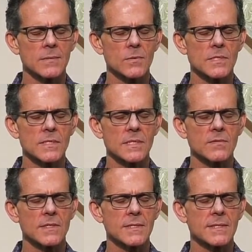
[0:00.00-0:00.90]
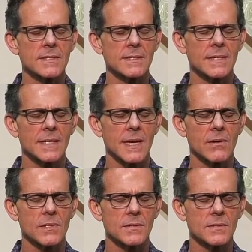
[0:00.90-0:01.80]
Receive it,
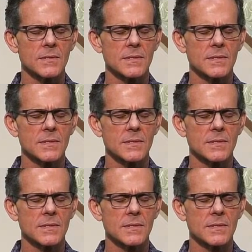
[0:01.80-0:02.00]
allow it,